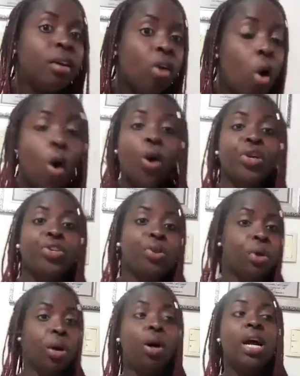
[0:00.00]
or
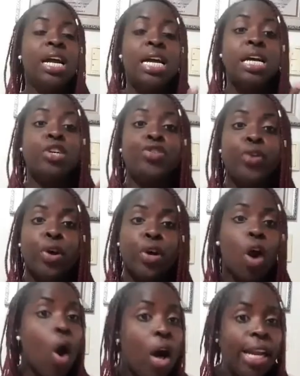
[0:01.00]
your
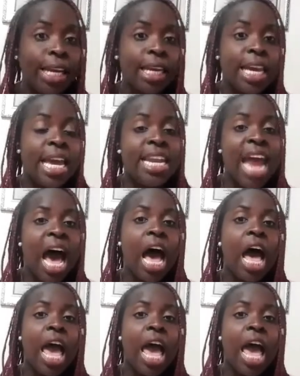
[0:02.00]
calling. Now,